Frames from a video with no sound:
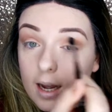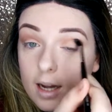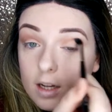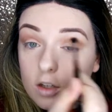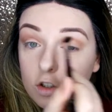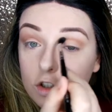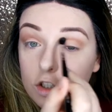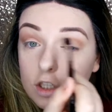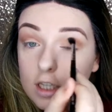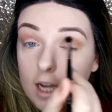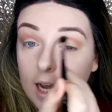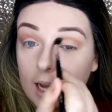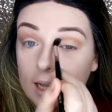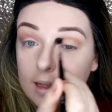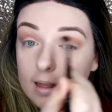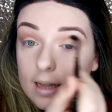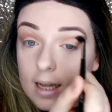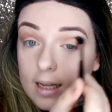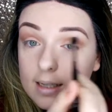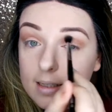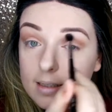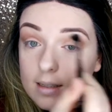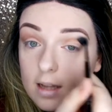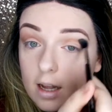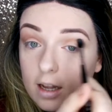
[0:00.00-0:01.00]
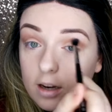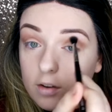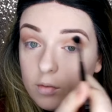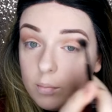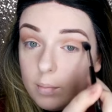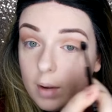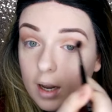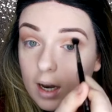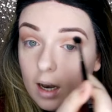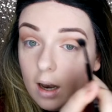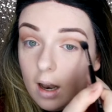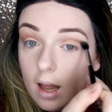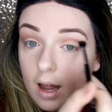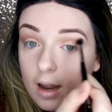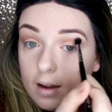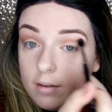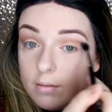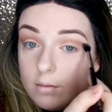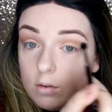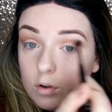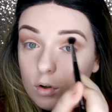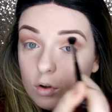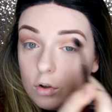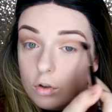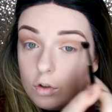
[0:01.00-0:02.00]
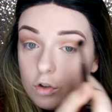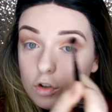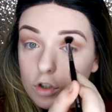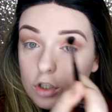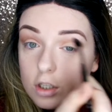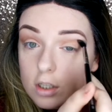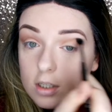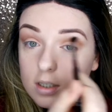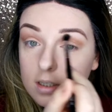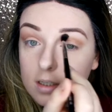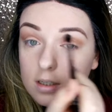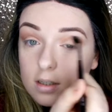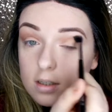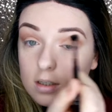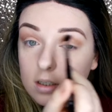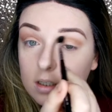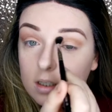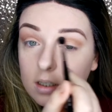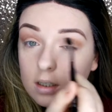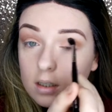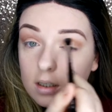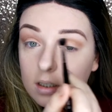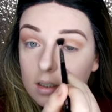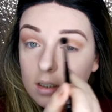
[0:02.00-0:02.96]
and shared that side of my life, not just